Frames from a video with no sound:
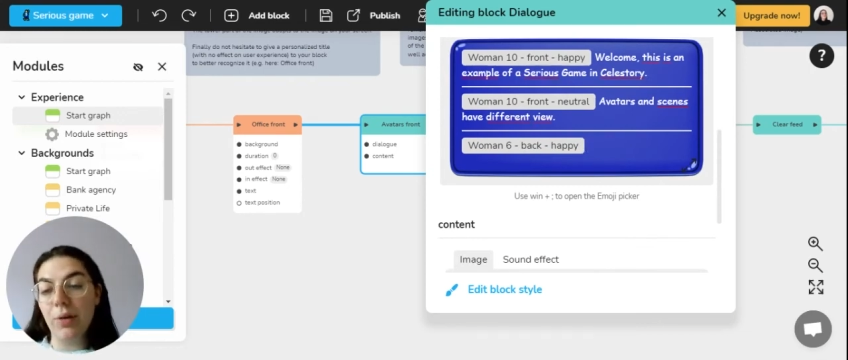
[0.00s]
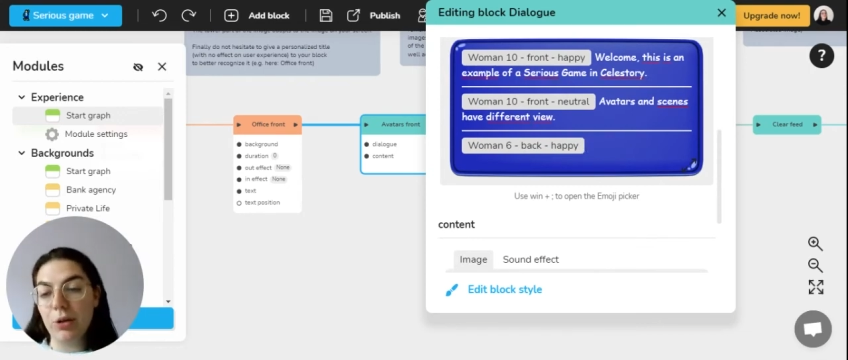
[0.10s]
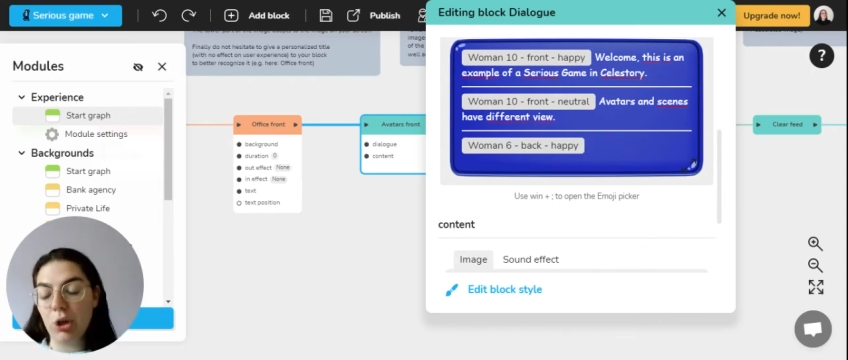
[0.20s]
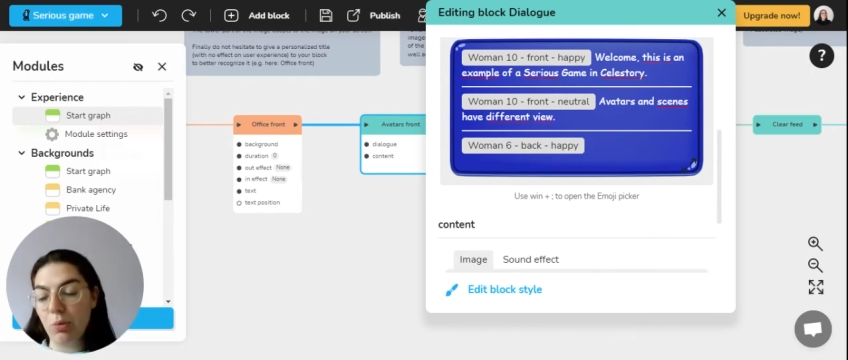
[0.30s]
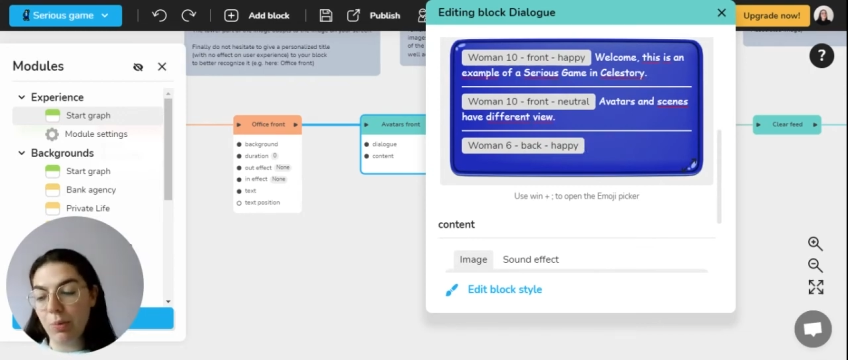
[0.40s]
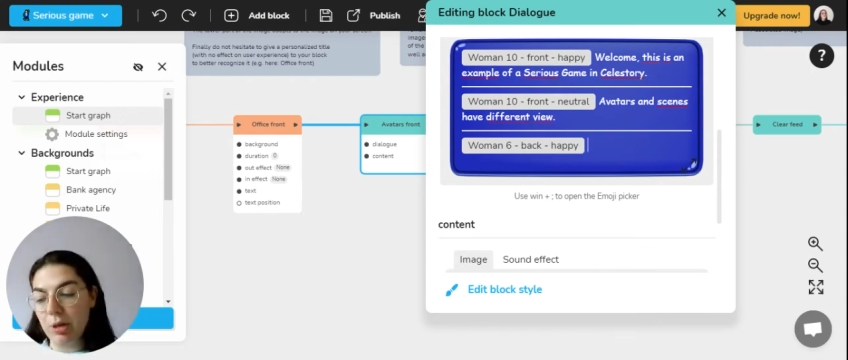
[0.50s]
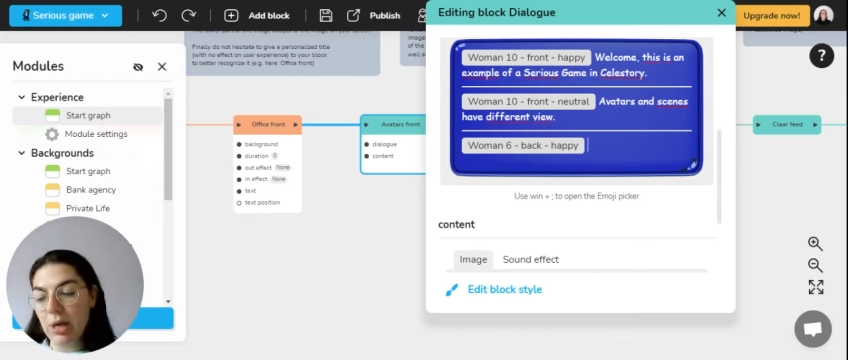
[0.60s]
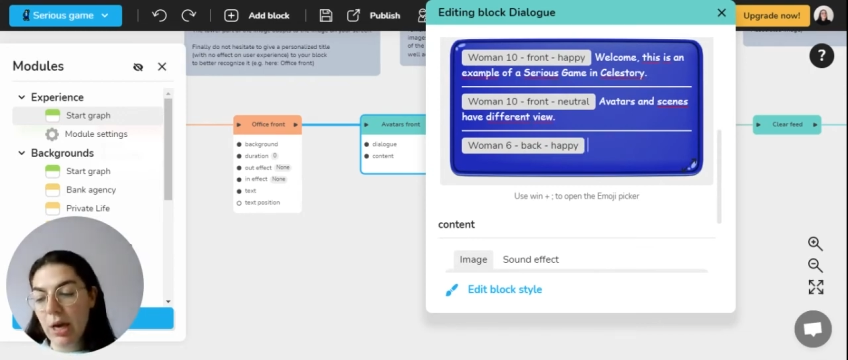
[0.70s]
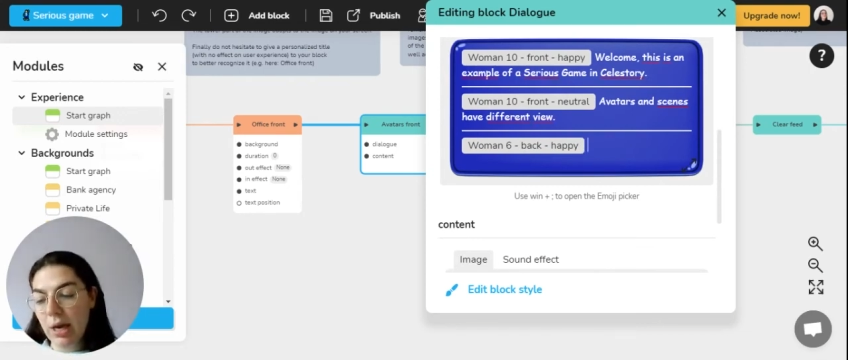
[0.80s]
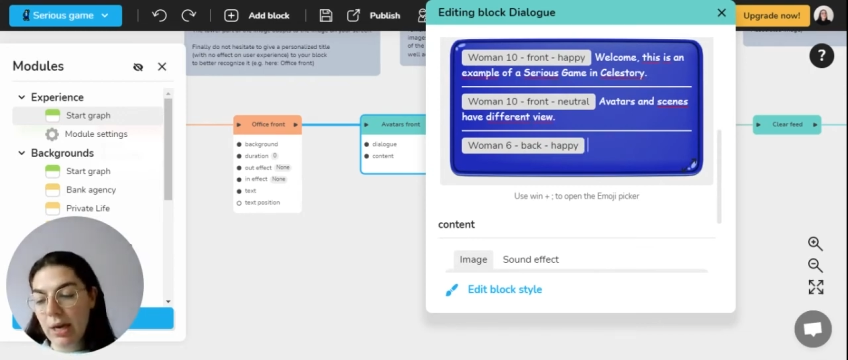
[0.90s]
the two
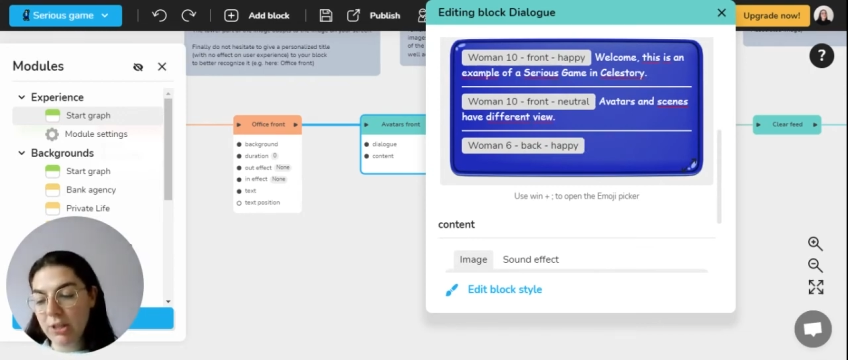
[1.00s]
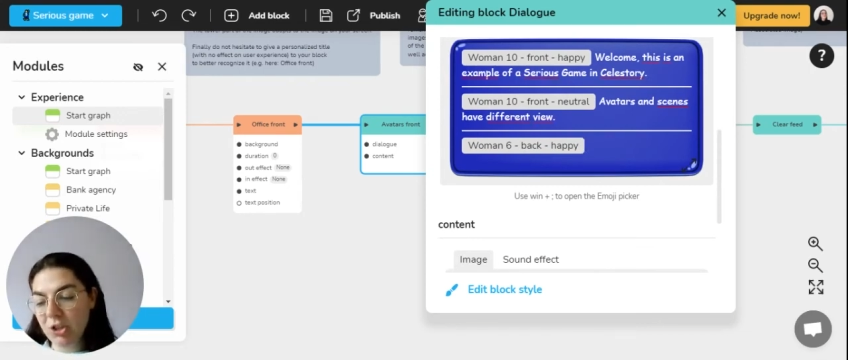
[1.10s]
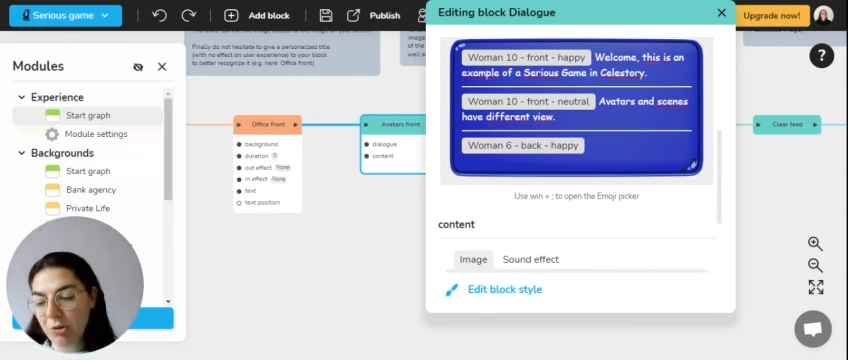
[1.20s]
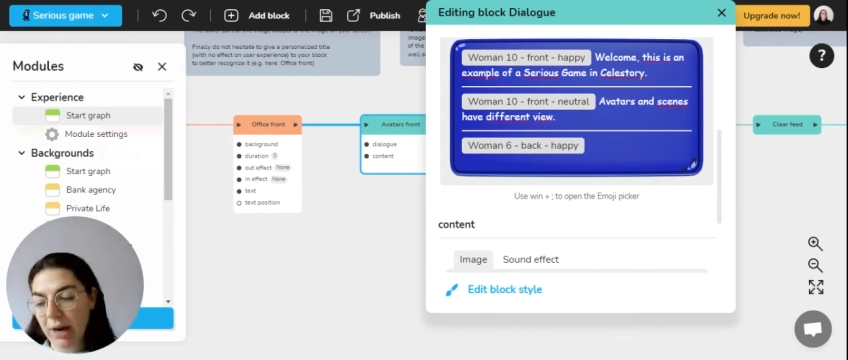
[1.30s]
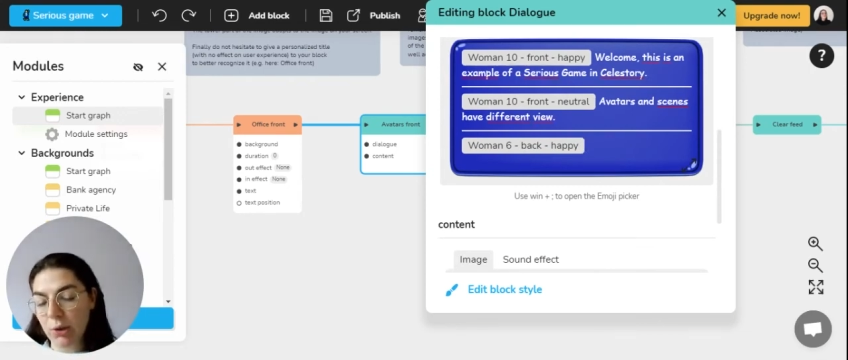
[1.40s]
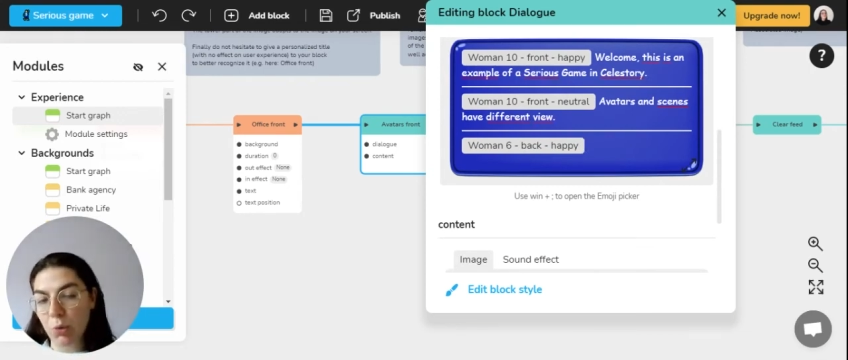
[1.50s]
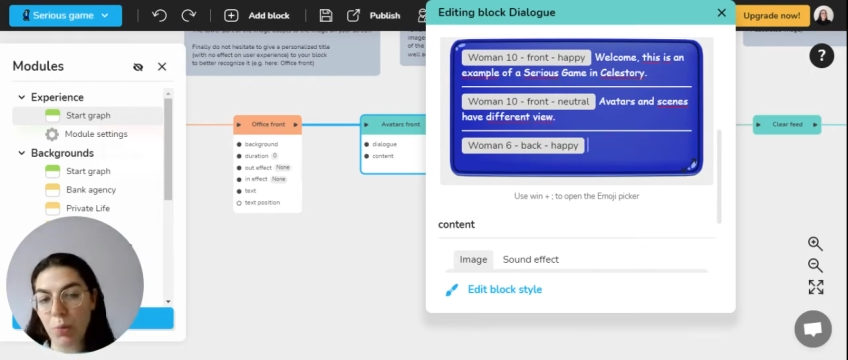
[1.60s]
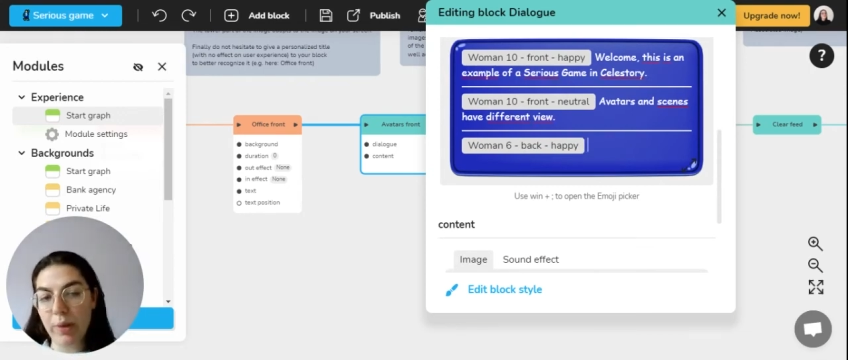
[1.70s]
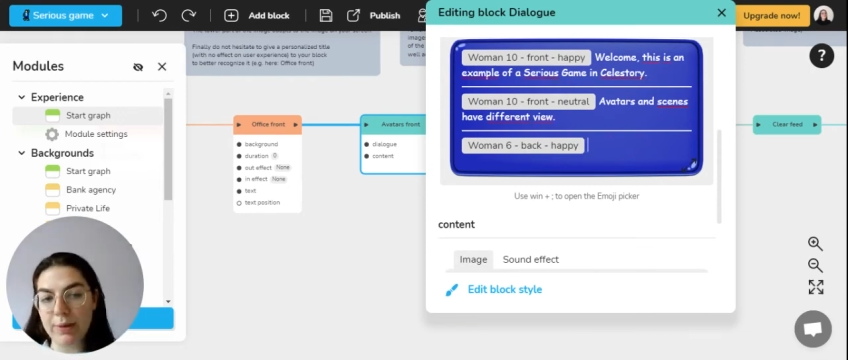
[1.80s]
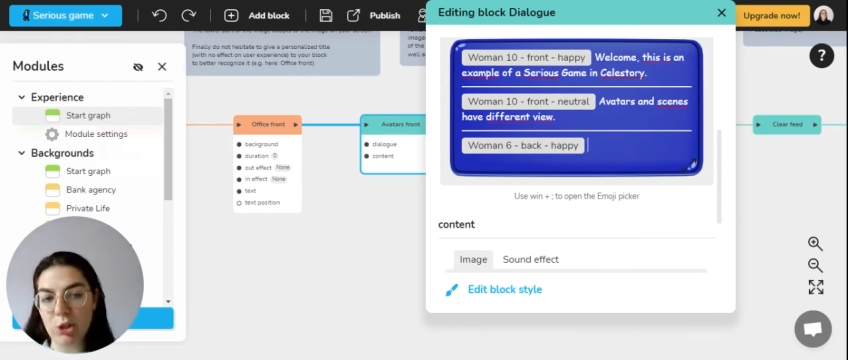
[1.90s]
women interact
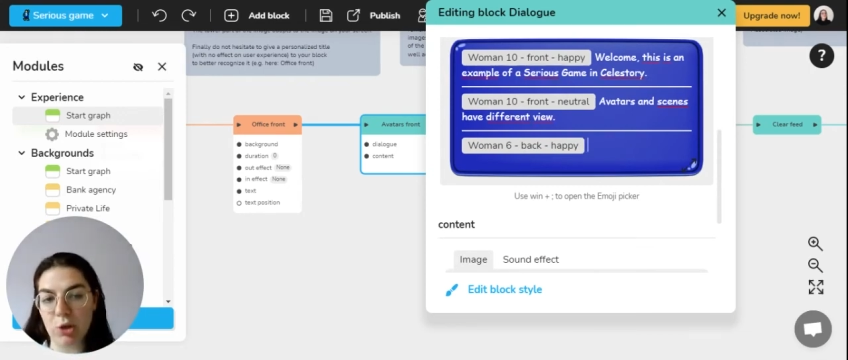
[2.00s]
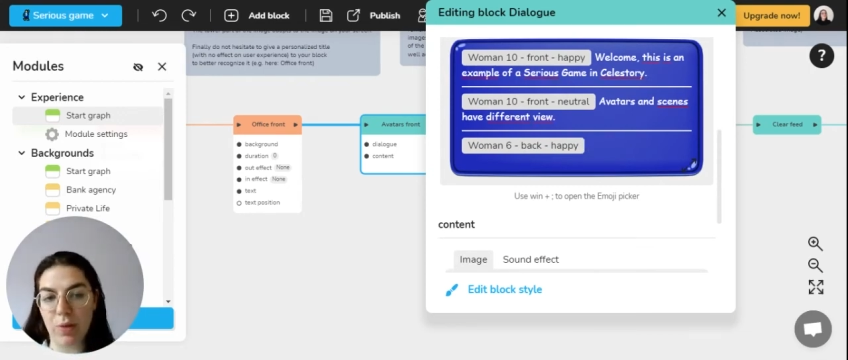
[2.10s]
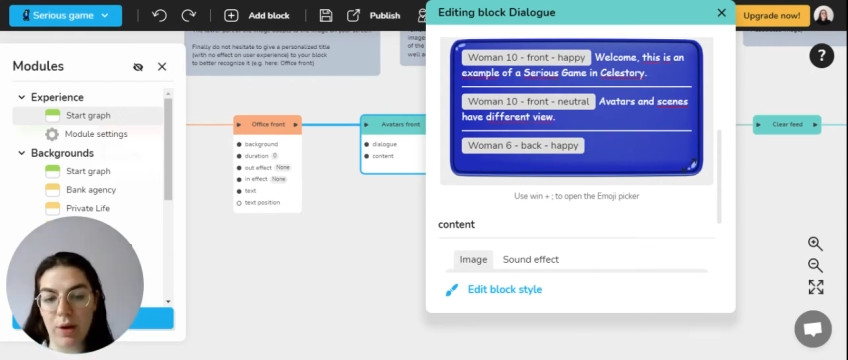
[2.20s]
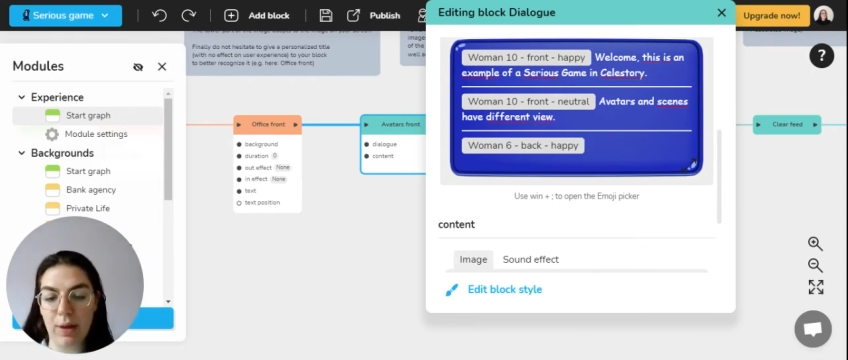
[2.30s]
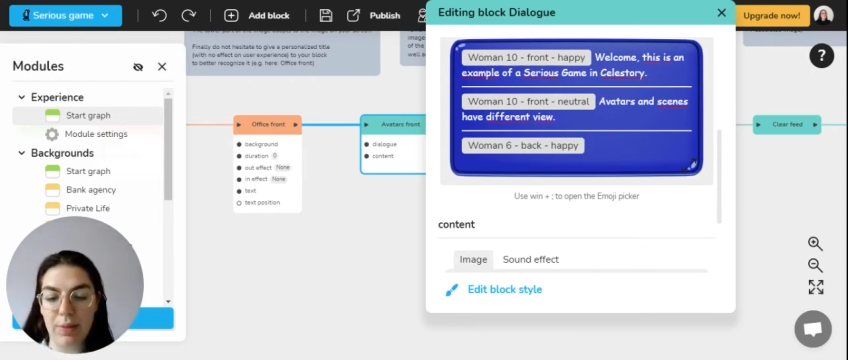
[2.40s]
with each other